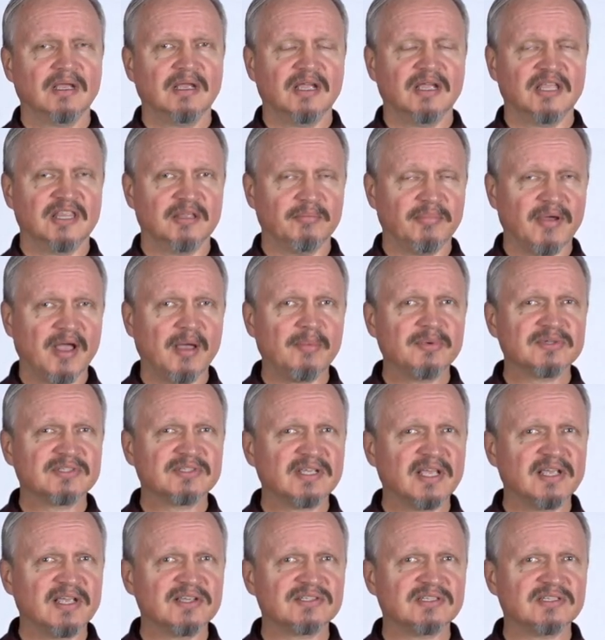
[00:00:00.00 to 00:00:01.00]
And the Bible
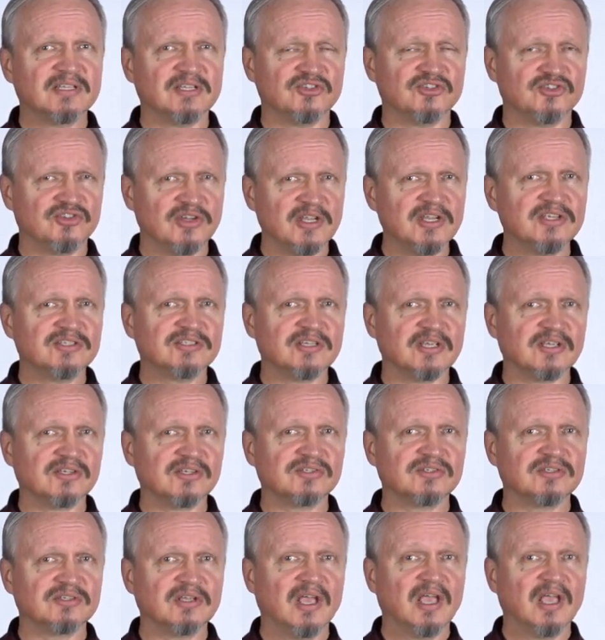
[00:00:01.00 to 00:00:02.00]
says that
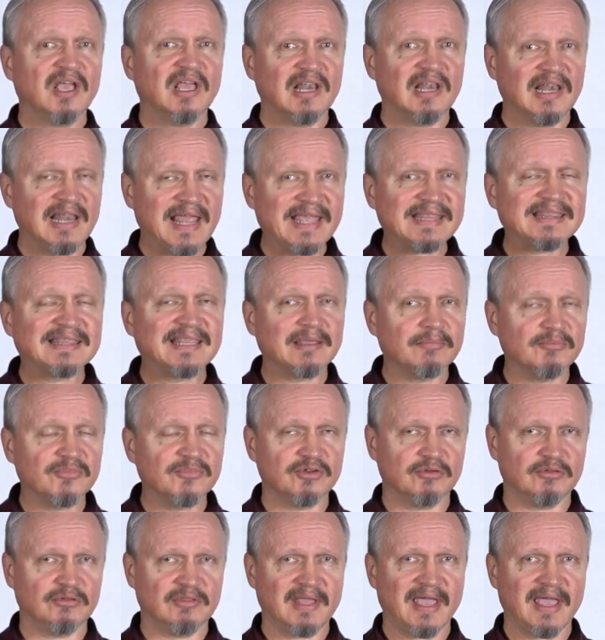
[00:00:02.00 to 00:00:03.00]
Jesus let them
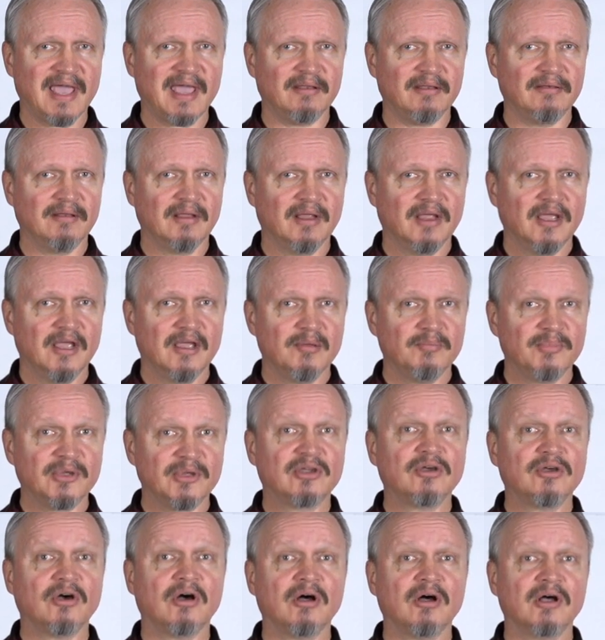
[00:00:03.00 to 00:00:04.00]
do that
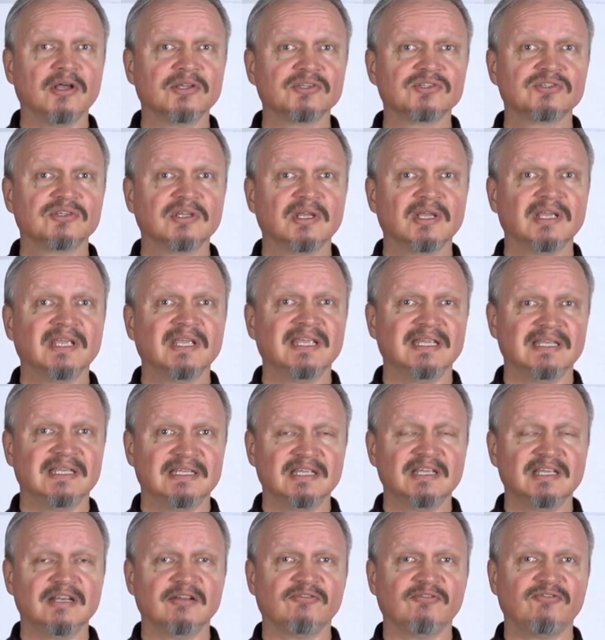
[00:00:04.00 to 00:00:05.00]
because he
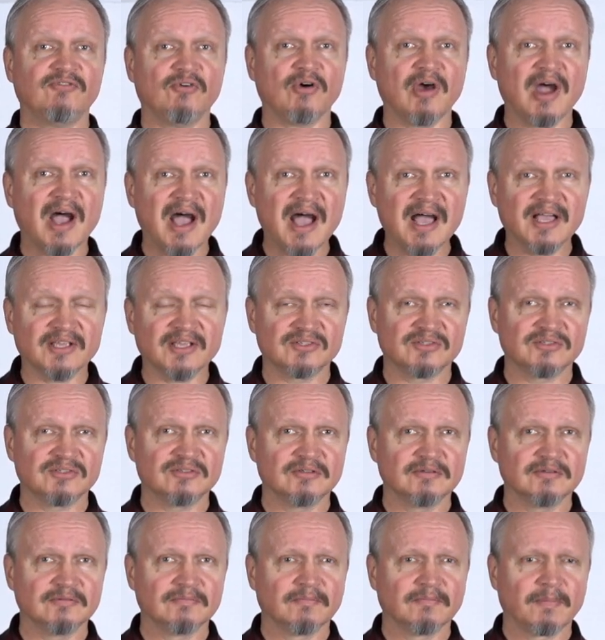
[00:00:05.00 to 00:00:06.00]
did it for
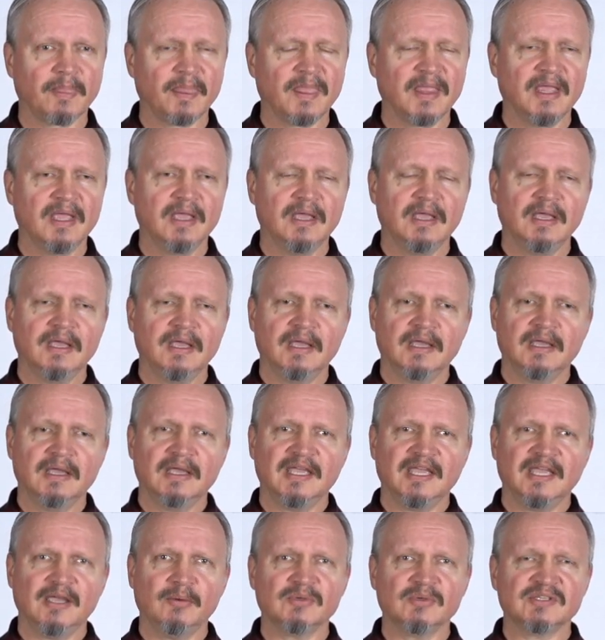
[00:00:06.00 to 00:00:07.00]
us.
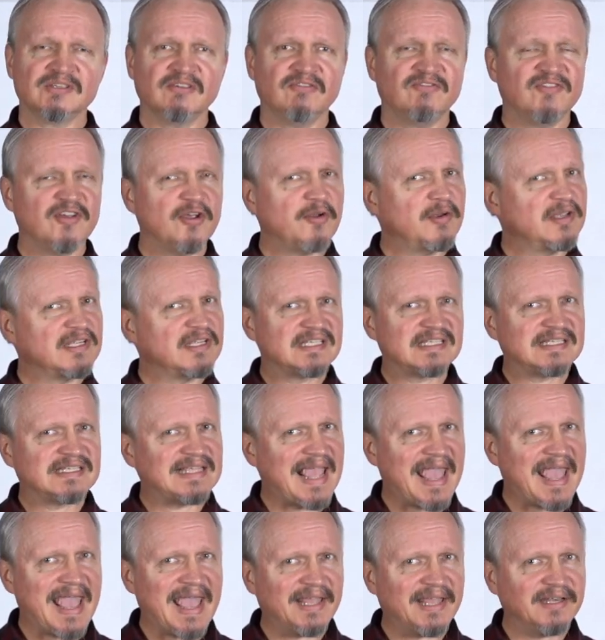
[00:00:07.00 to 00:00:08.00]
It was a very
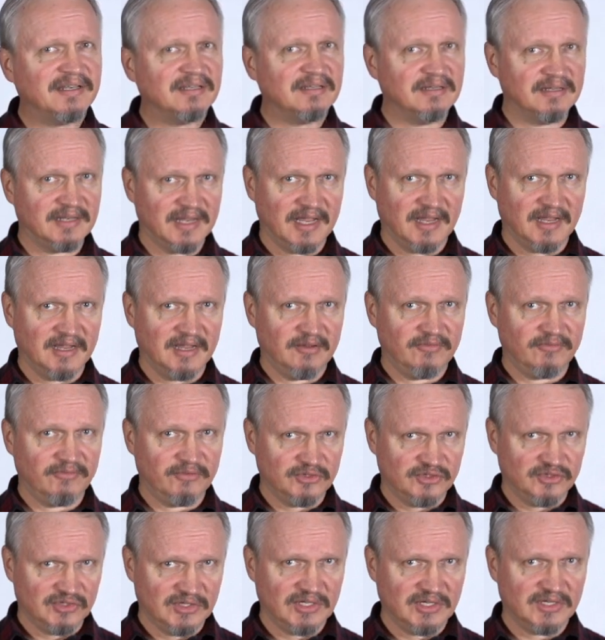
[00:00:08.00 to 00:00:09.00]
sad day for
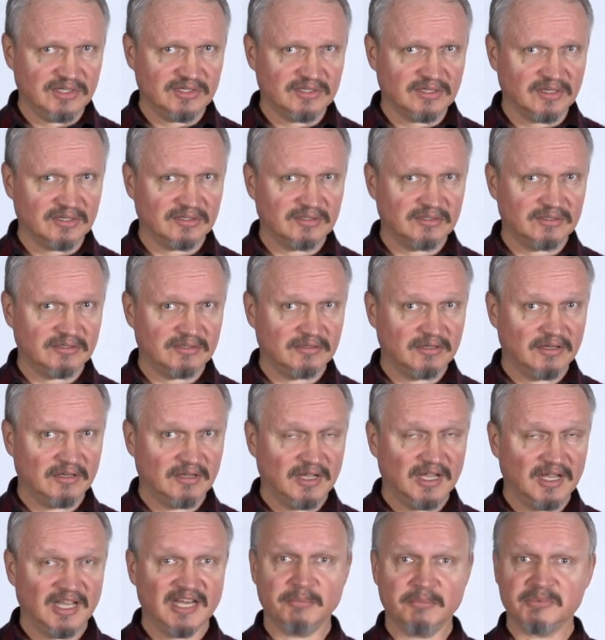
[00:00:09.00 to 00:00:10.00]
Jesus,
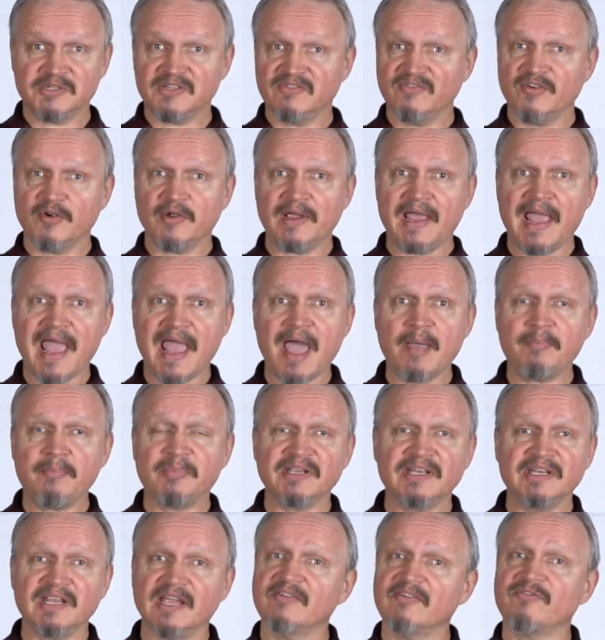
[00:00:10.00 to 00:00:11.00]
and it was a very
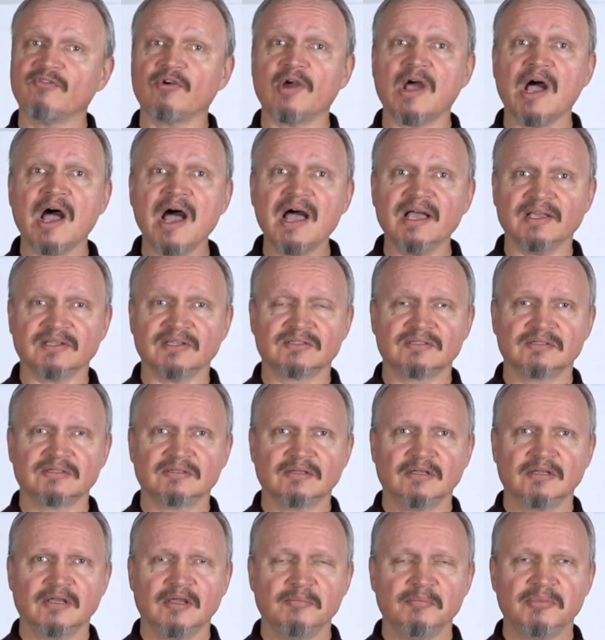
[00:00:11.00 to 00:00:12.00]
happy day for
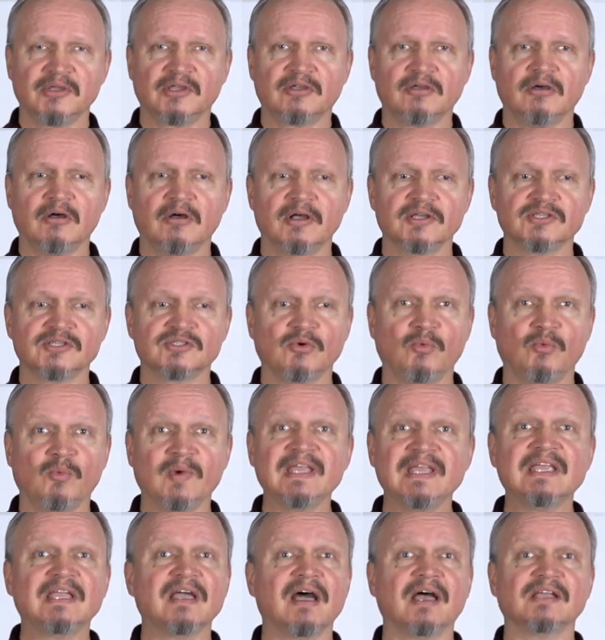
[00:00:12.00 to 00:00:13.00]
us because
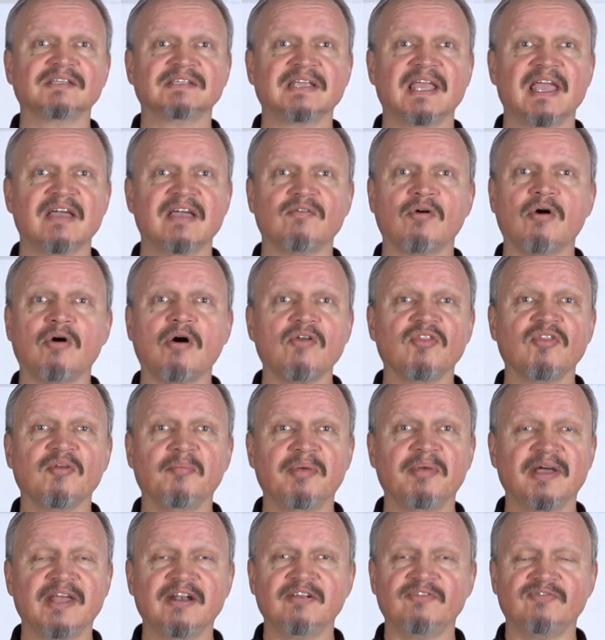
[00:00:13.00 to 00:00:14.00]
we got to have all the
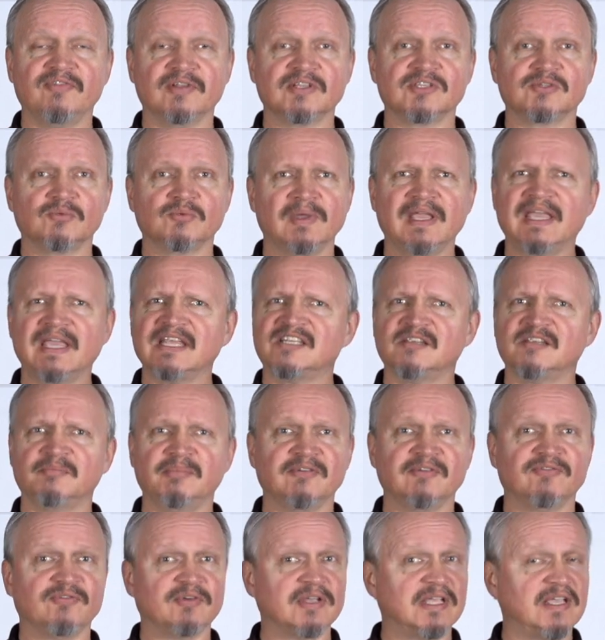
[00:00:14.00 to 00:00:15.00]
benefits. We get to be
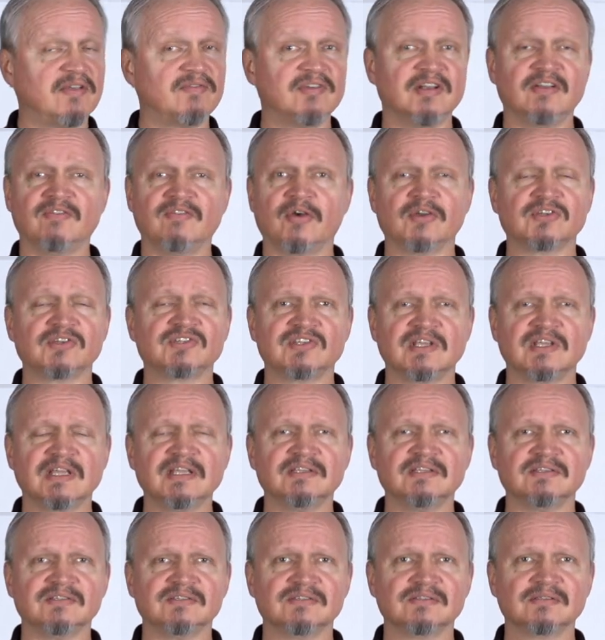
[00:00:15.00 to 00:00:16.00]
forgiven of our
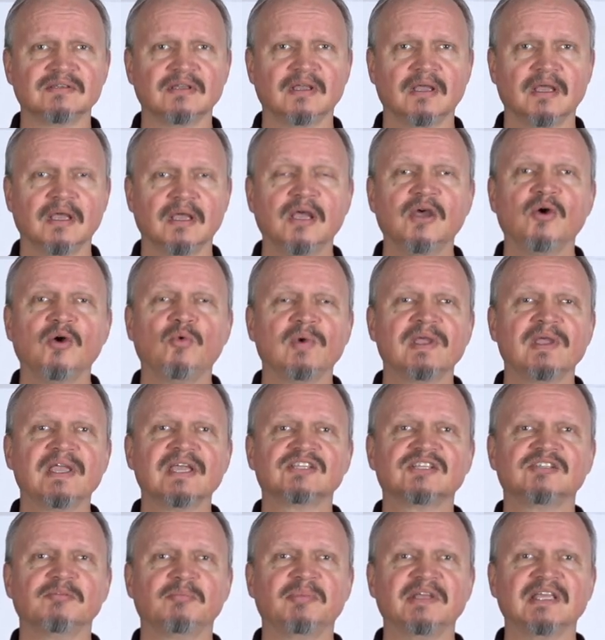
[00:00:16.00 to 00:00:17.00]
sins. We
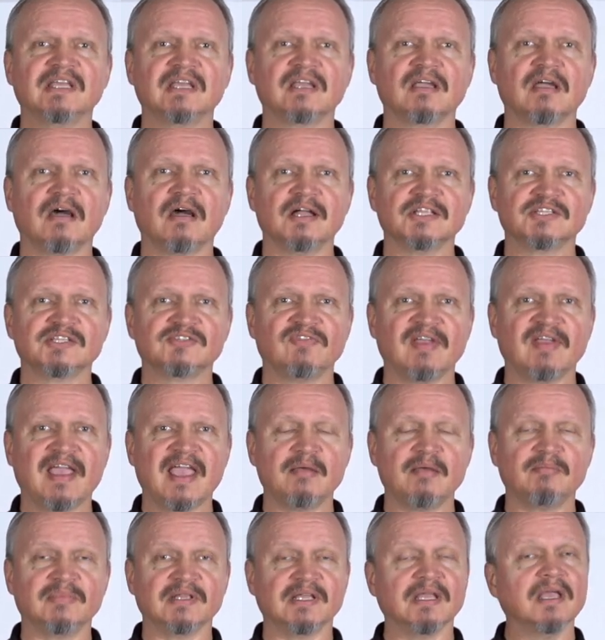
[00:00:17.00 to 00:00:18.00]
get to be in God's
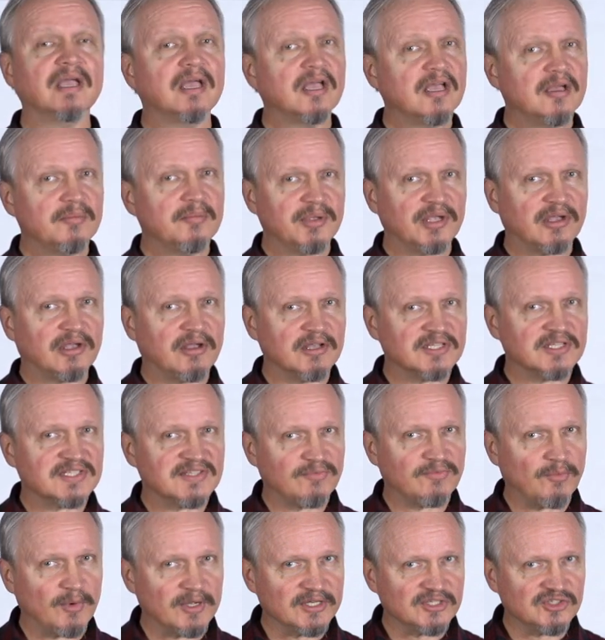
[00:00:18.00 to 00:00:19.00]
family because
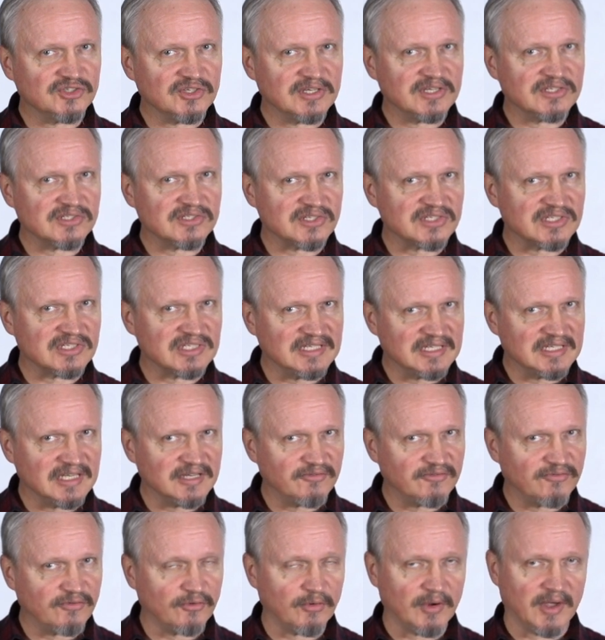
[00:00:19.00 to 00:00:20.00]
of what Jesus
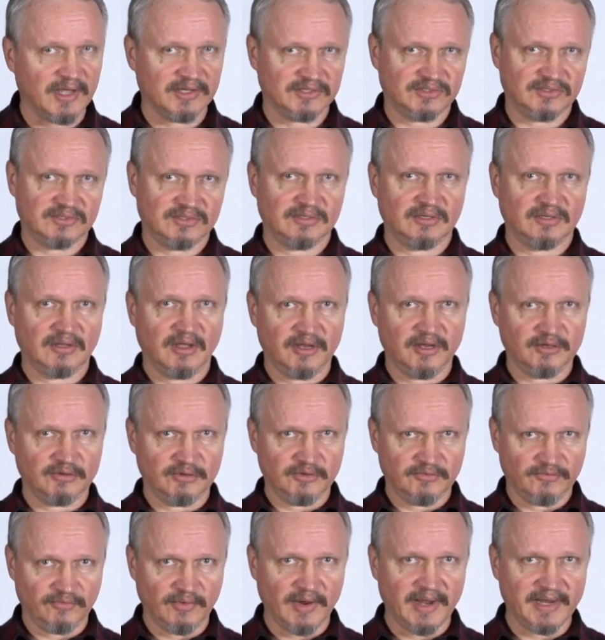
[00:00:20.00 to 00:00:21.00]
did for us on
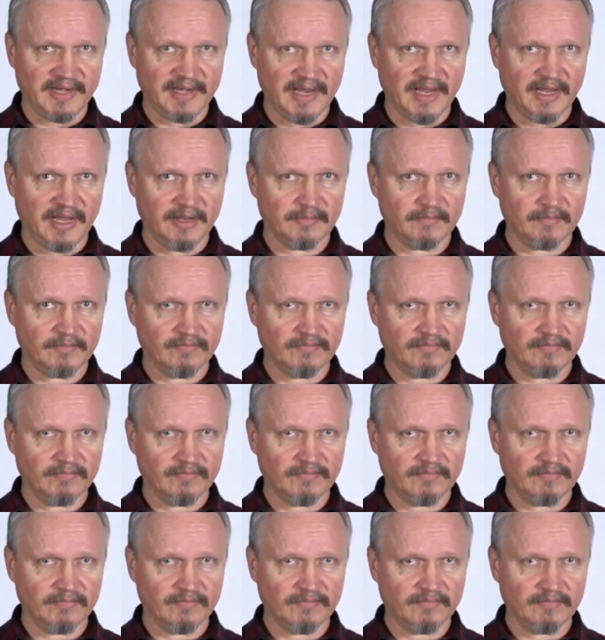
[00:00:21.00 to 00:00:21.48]
Good Friday.